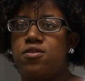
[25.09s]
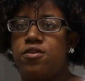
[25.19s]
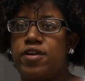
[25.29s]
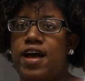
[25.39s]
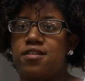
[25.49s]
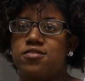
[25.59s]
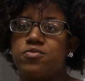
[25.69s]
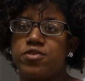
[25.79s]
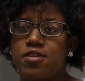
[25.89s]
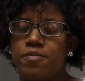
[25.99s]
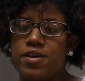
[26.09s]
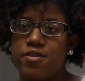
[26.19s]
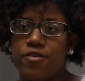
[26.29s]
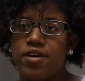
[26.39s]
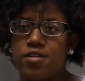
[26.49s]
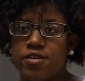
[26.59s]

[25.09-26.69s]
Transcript: You learn how to really be a great